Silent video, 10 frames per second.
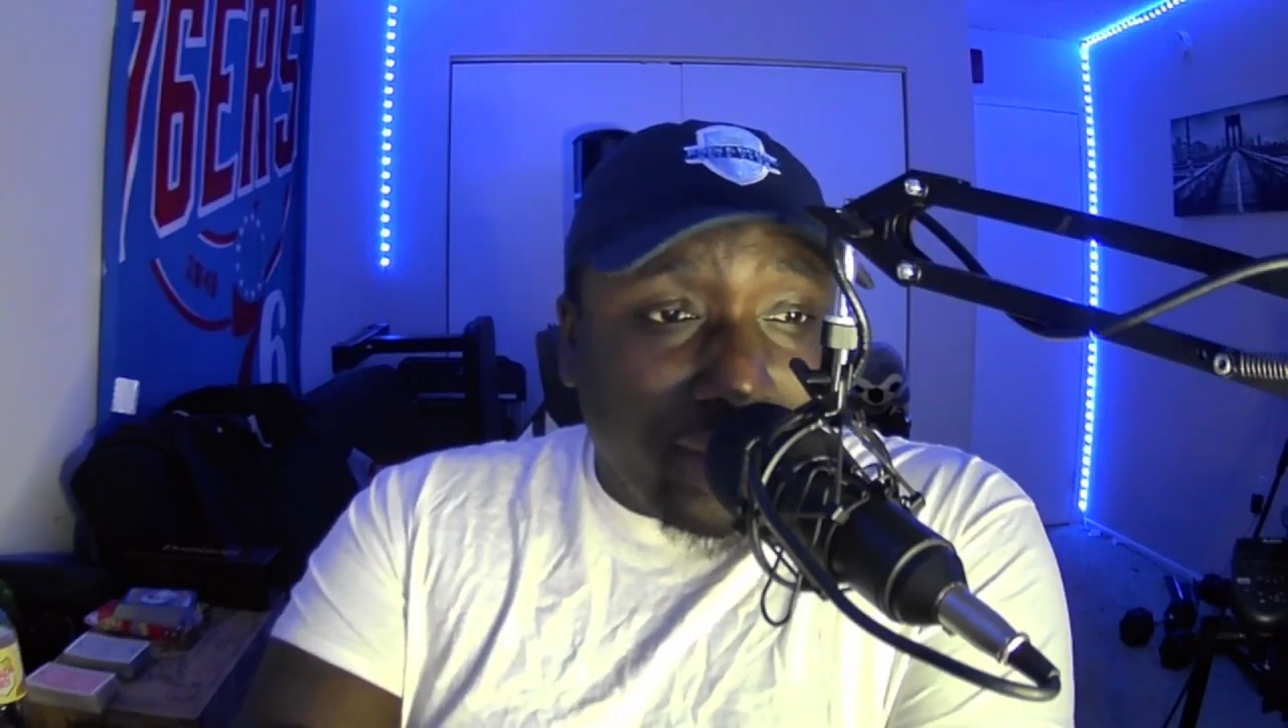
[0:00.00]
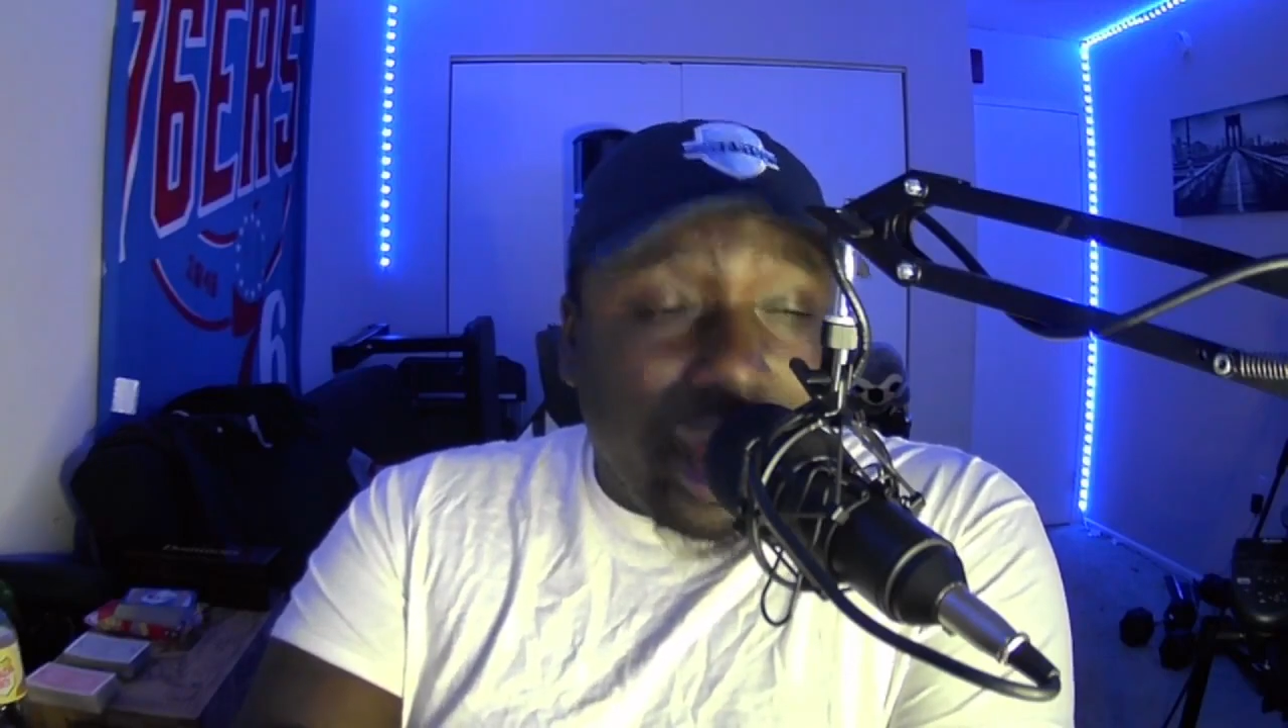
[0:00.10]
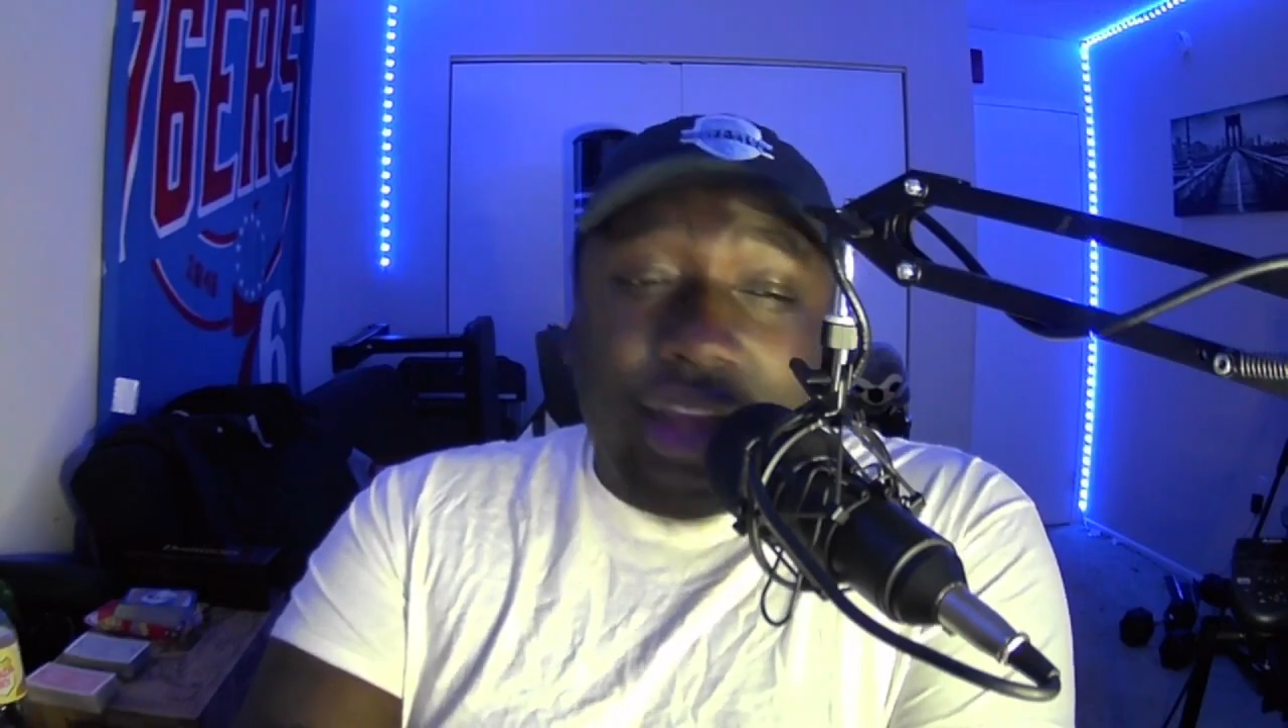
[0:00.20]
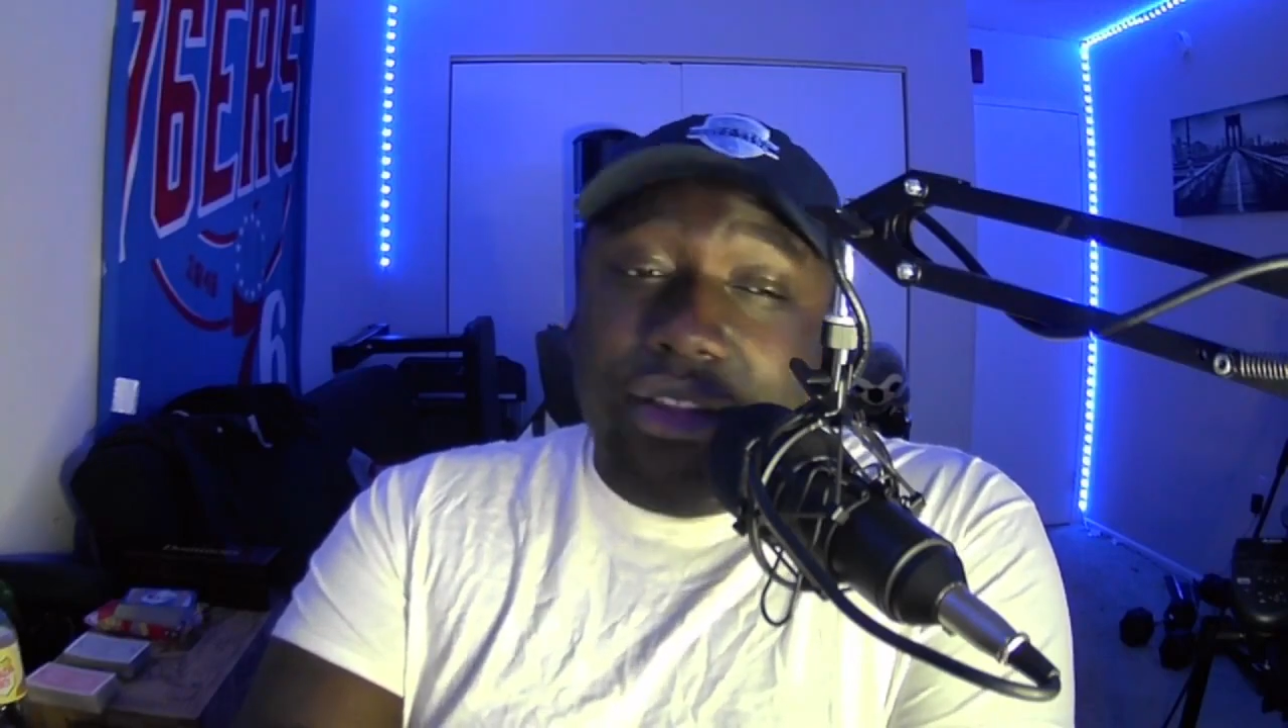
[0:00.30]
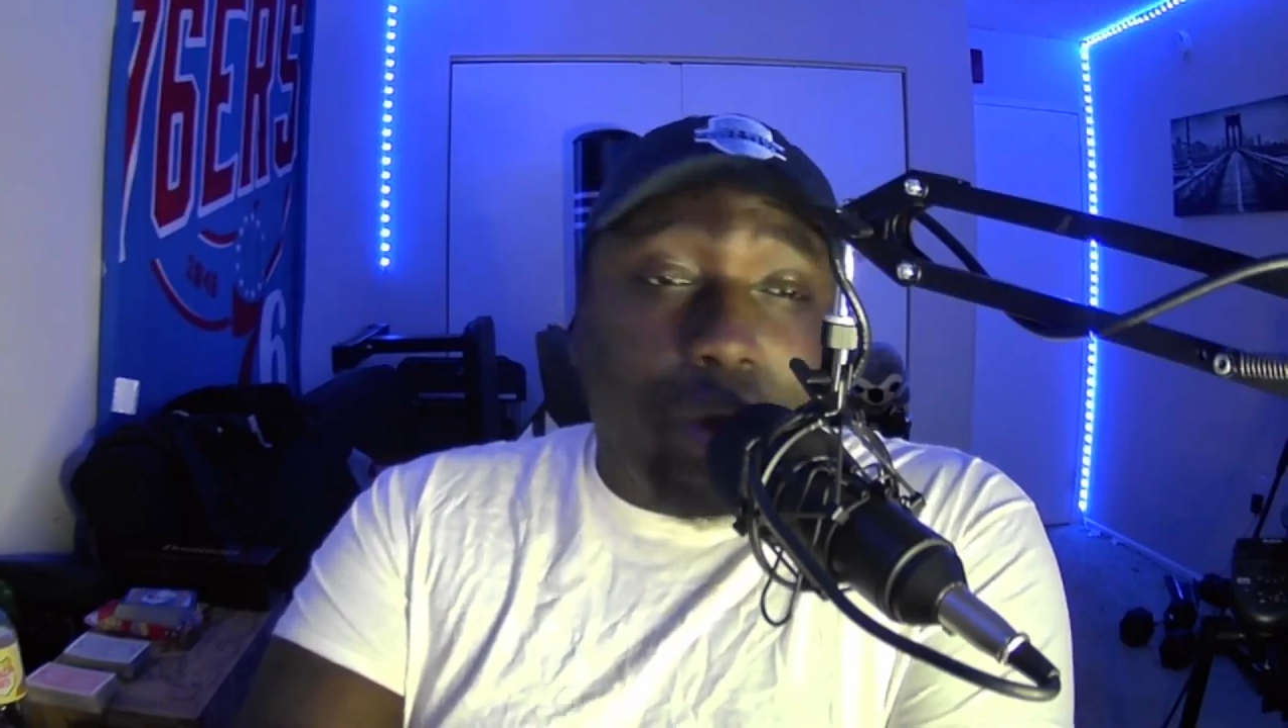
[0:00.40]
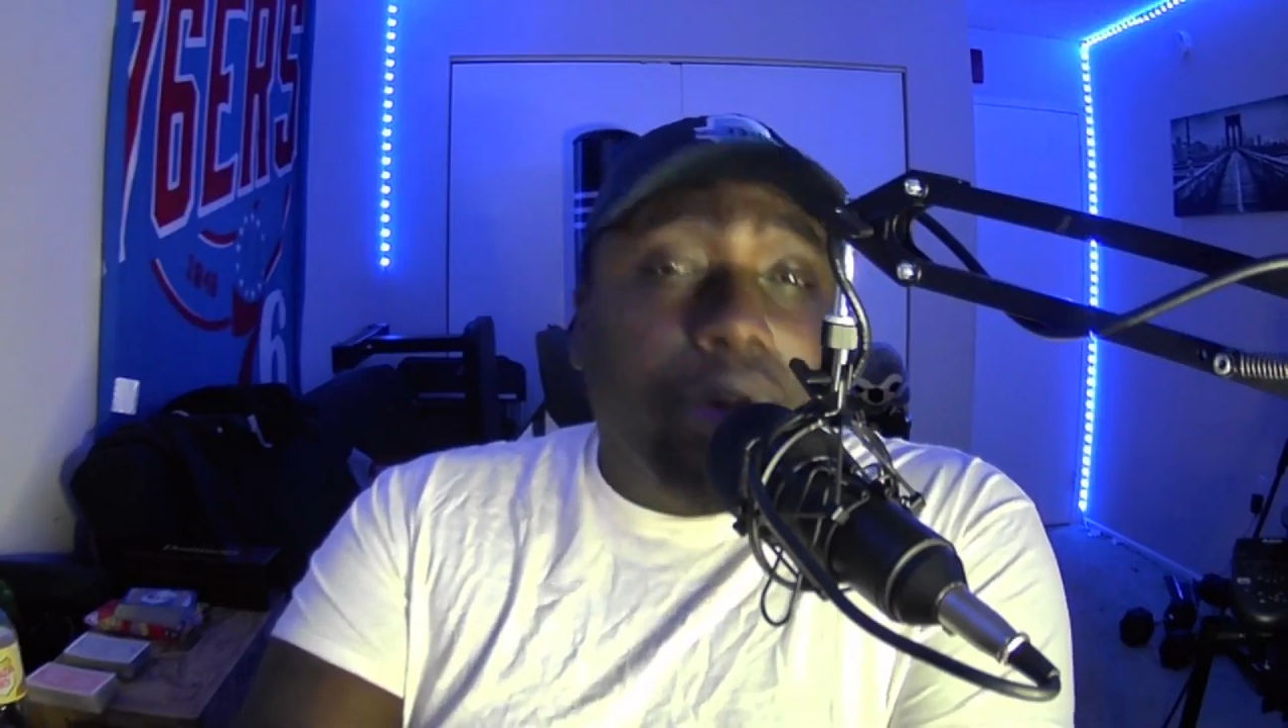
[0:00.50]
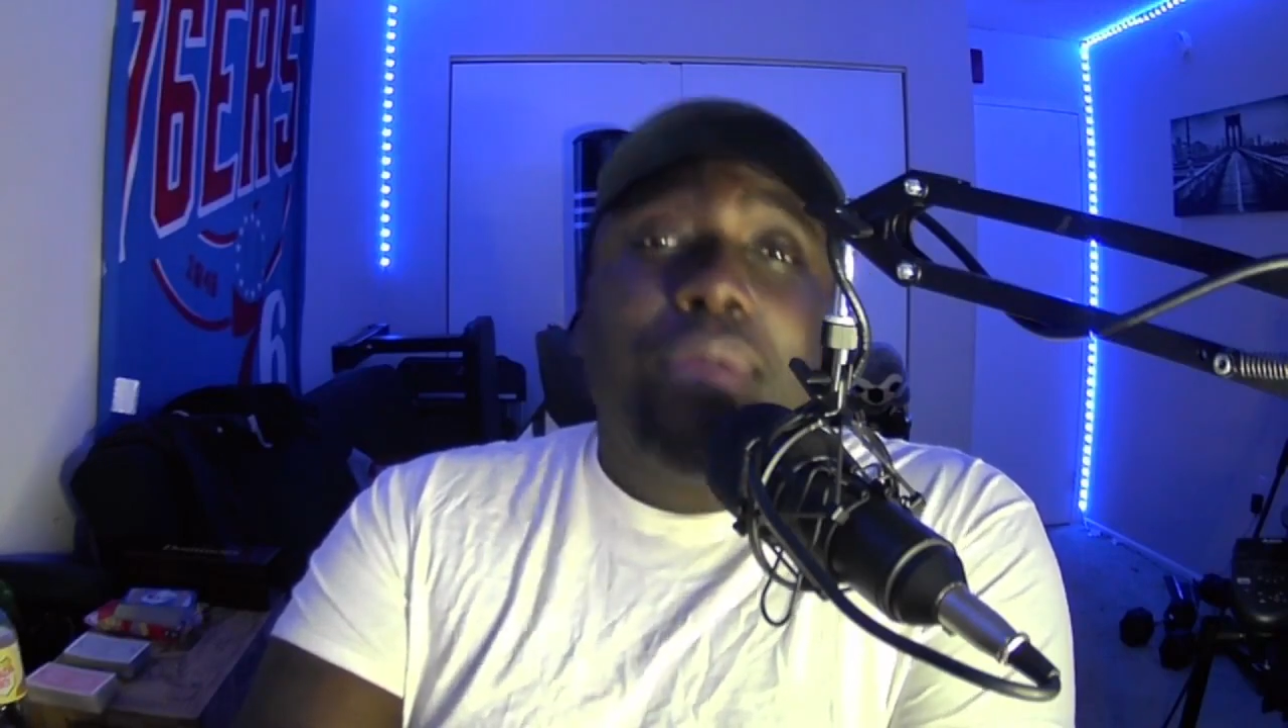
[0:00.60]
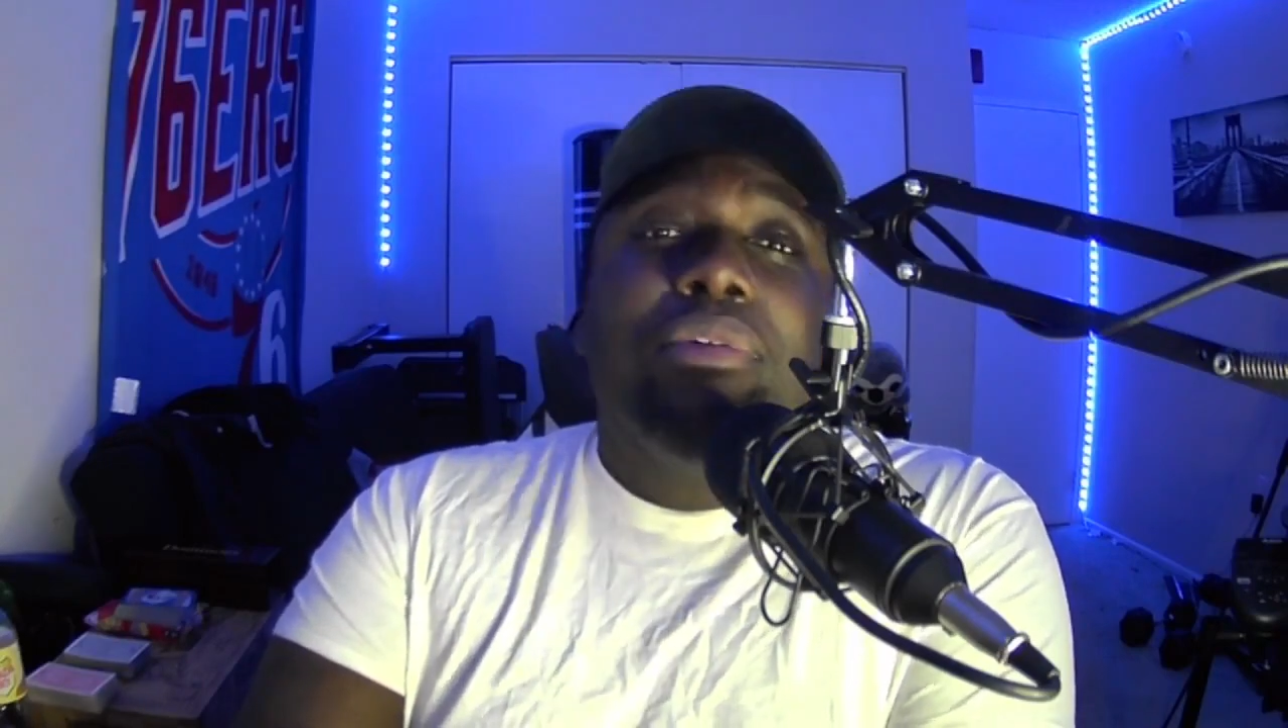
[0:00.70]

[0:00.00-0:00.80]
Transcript: I don't get